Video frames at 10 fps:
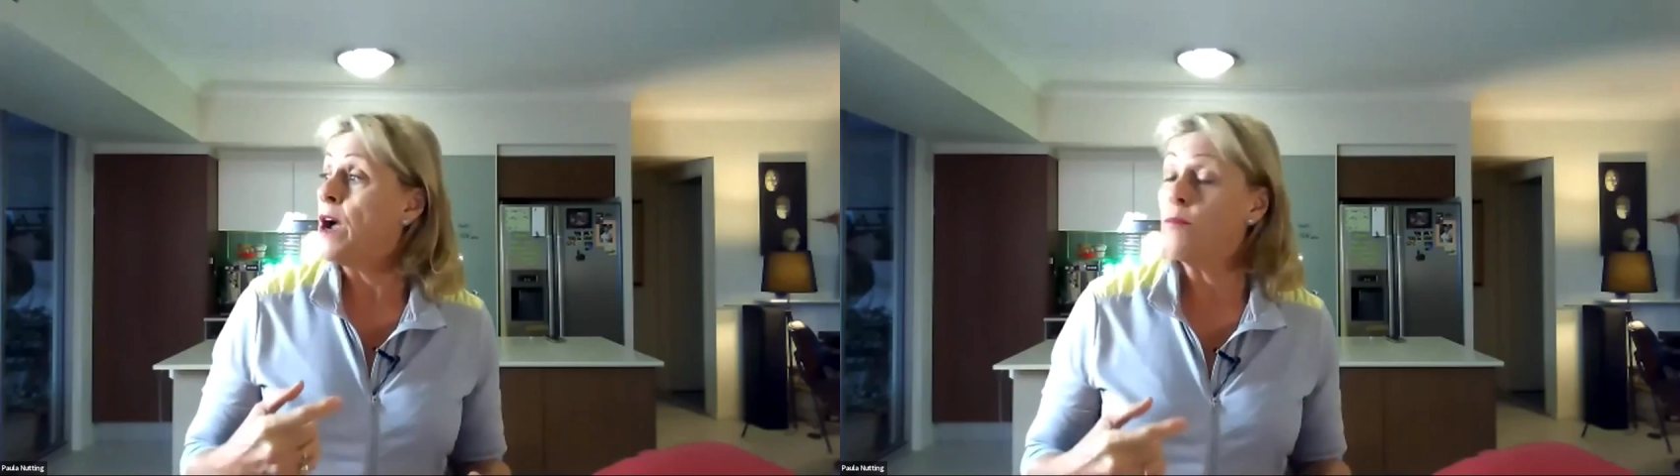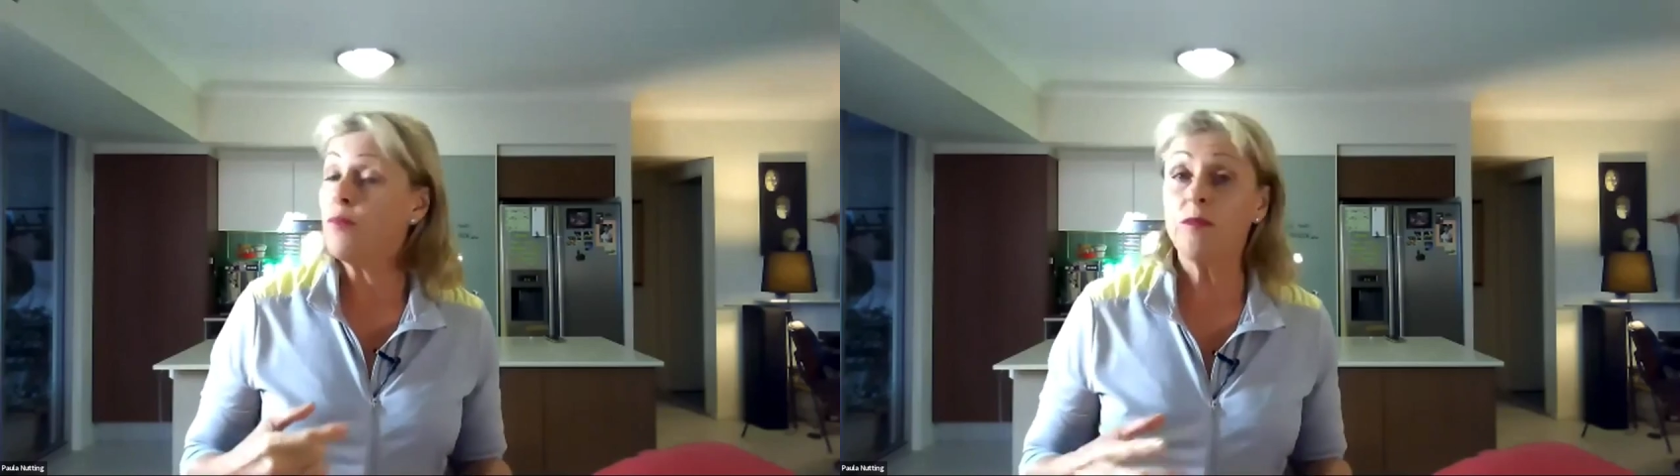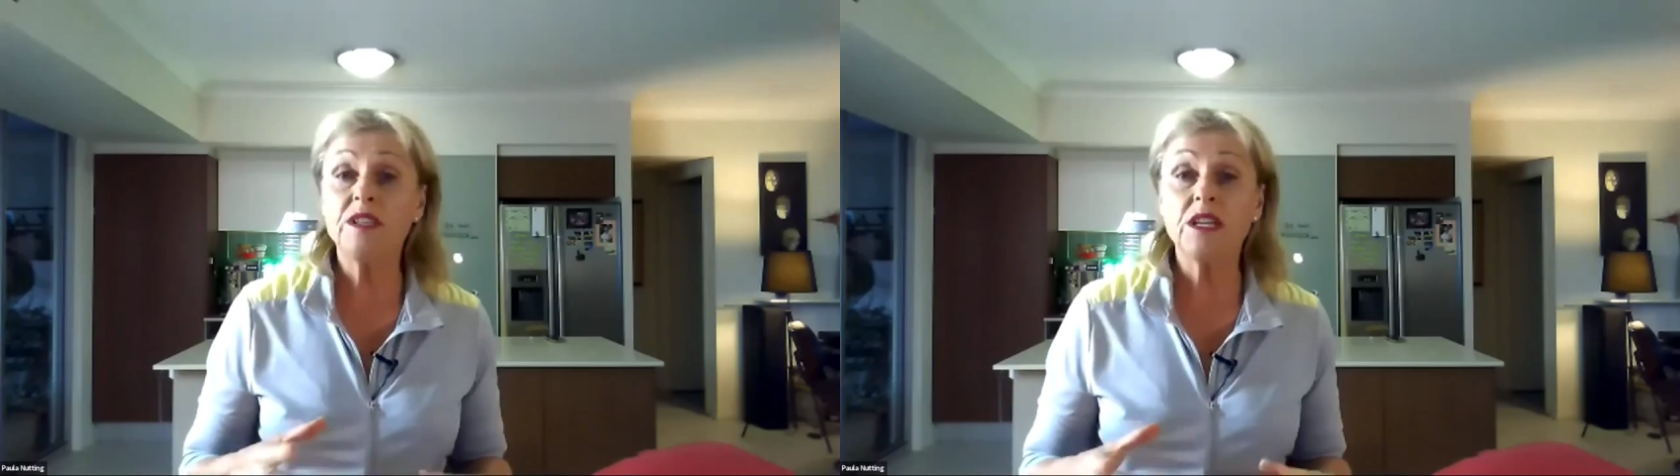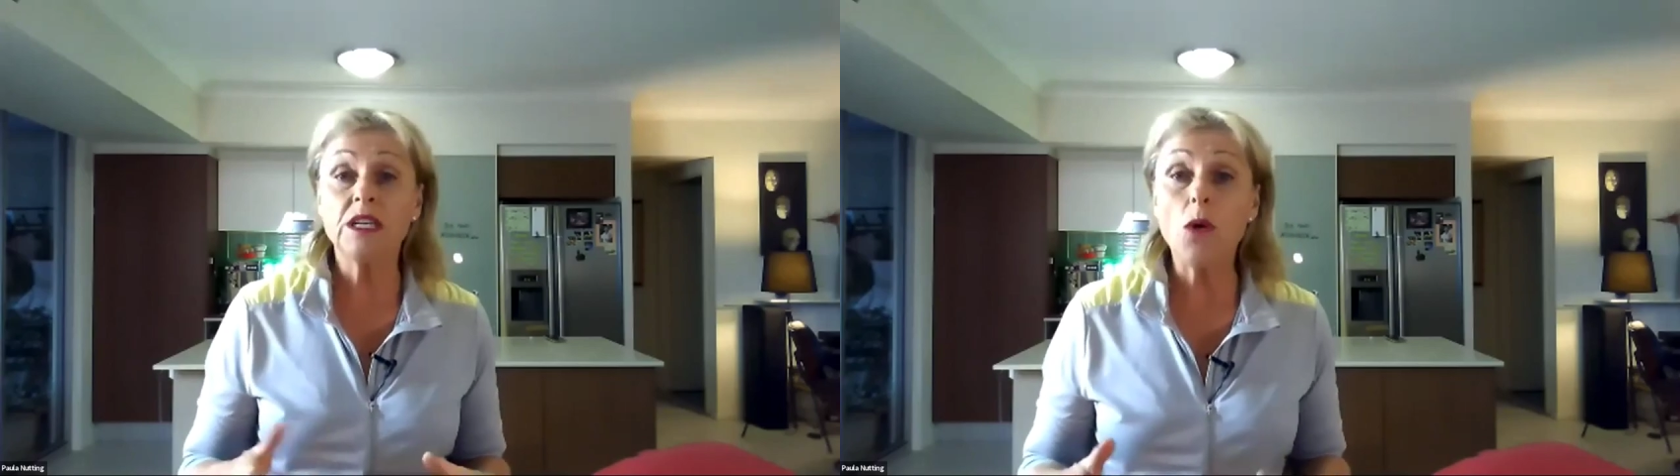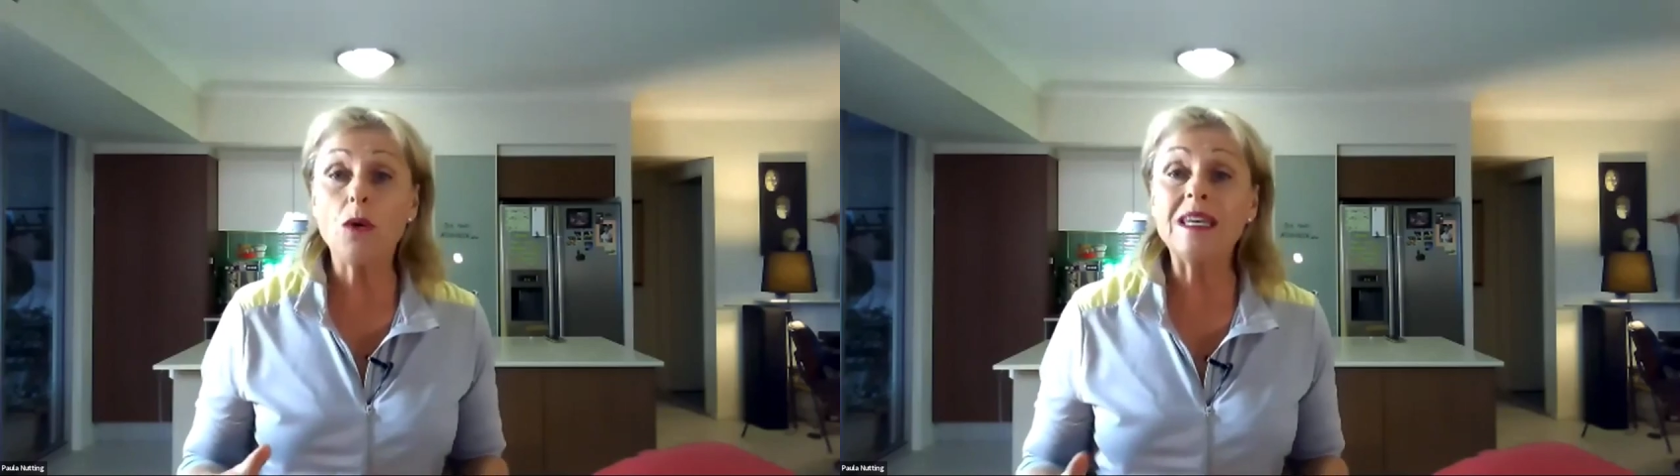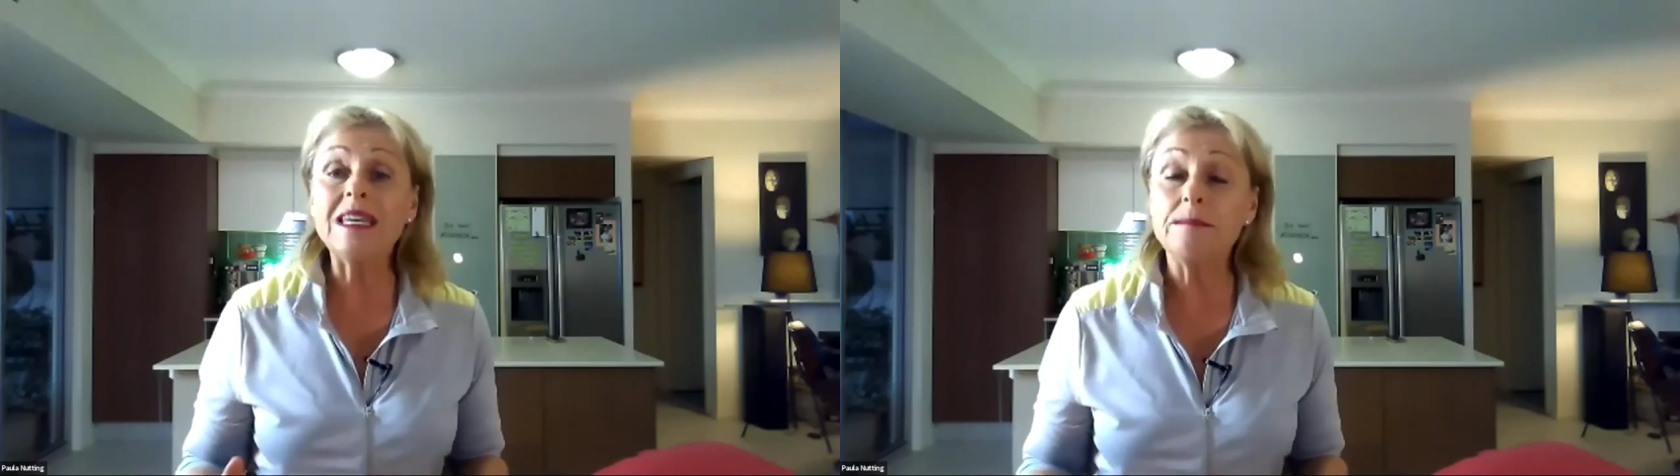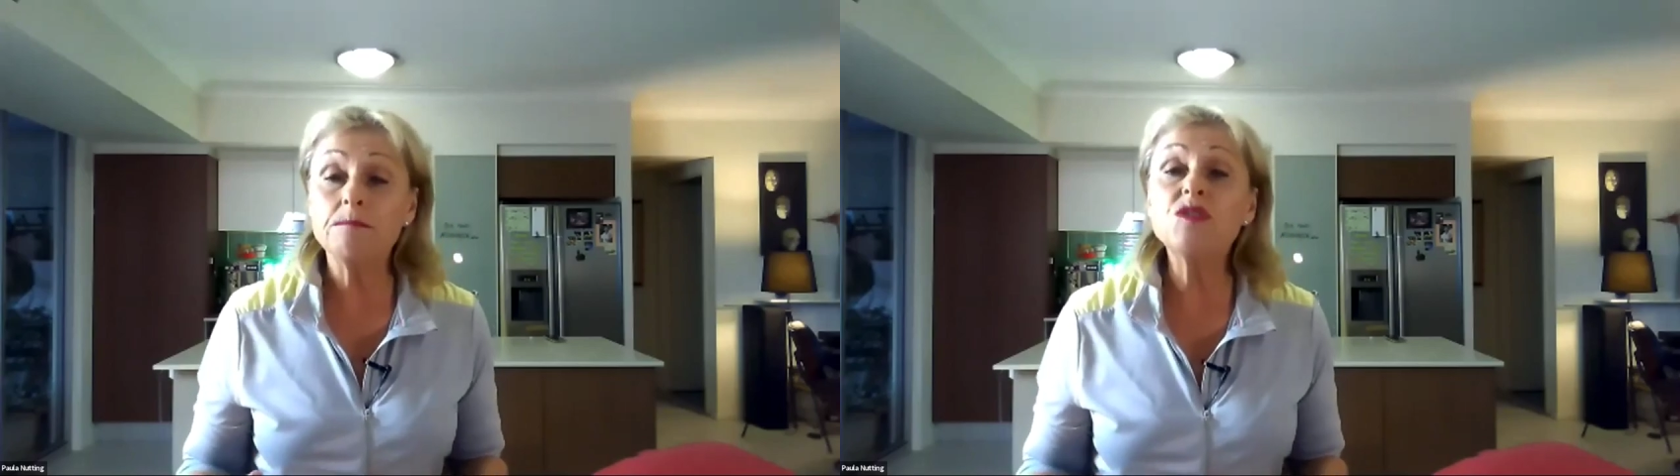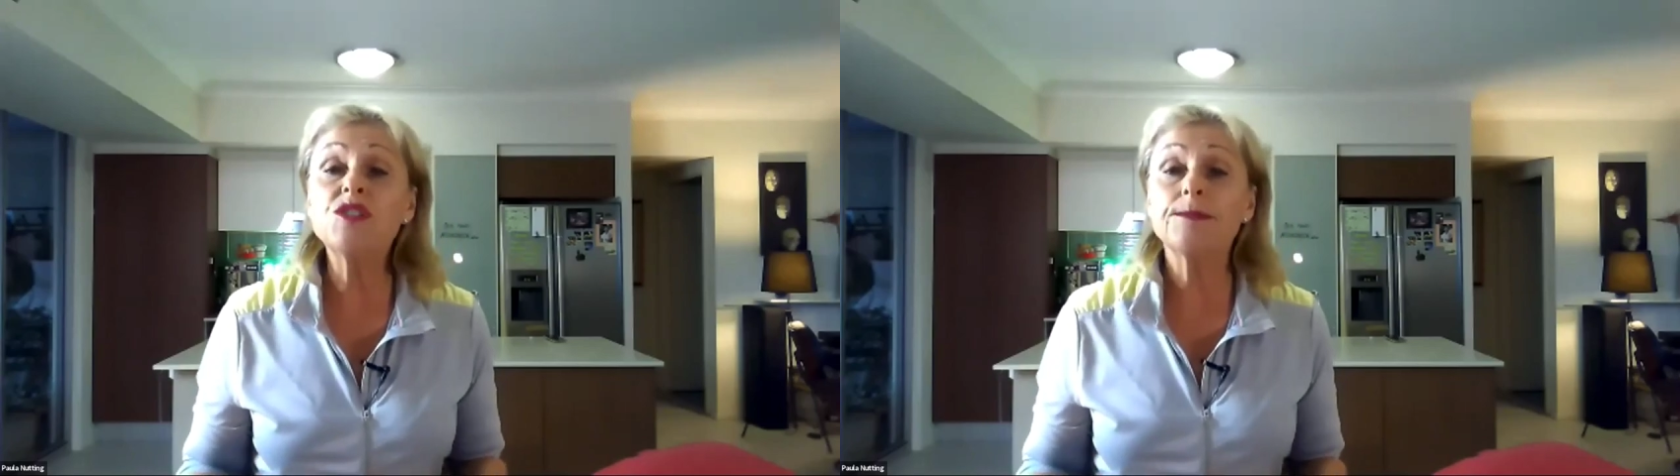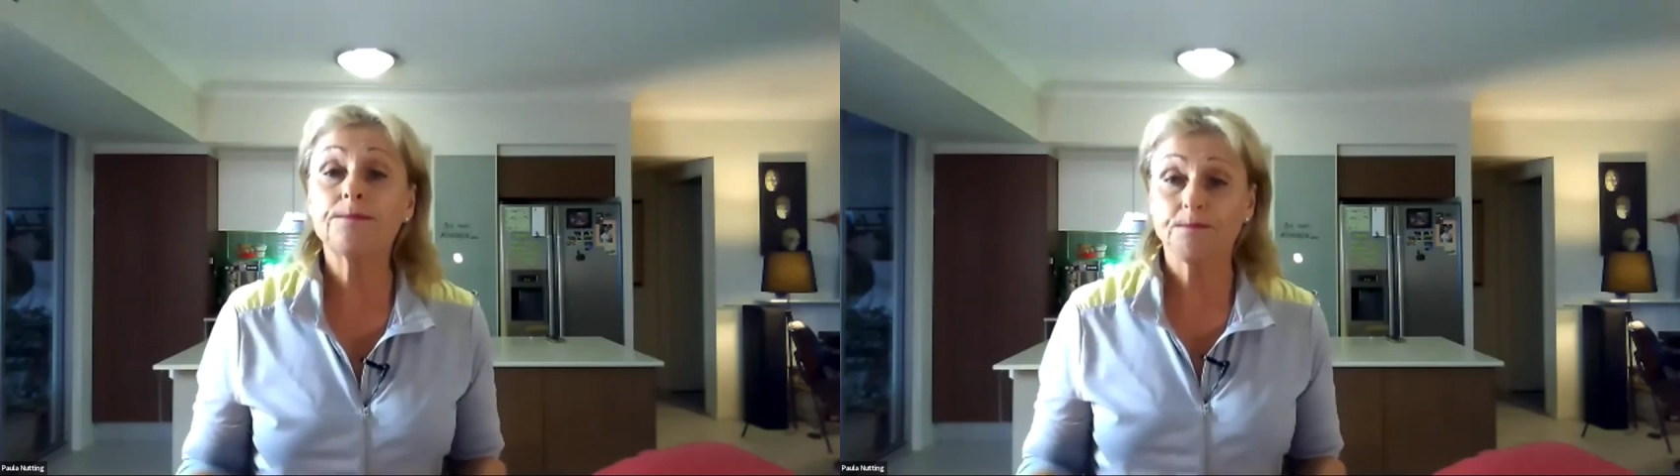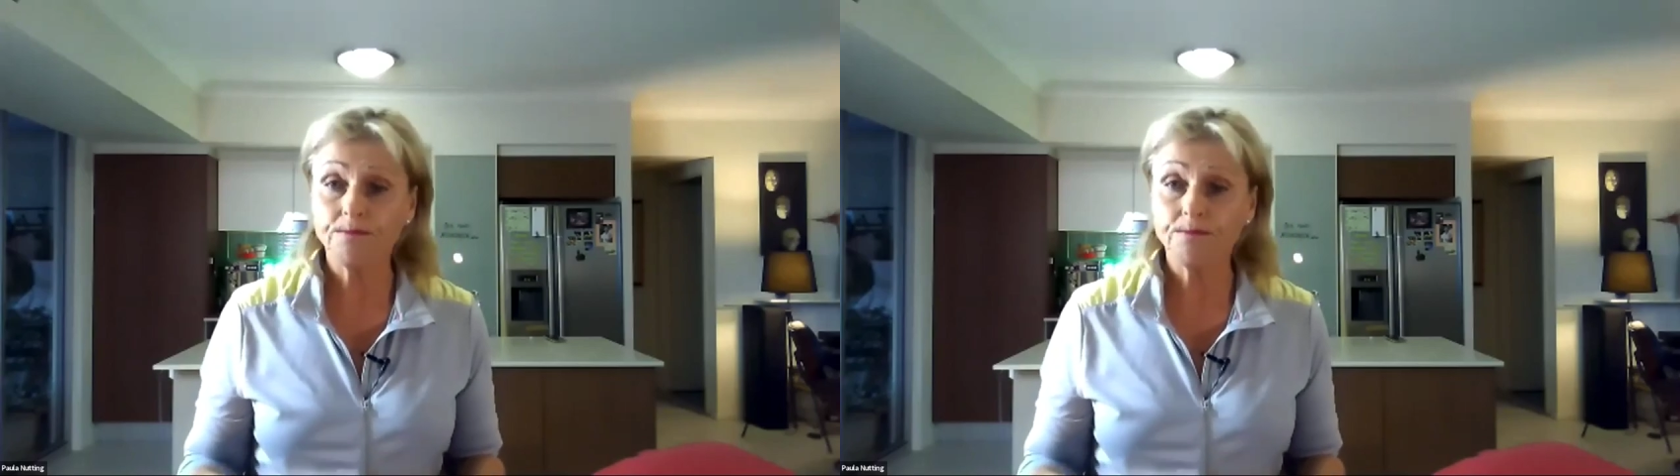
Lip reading: probably the lower limbs,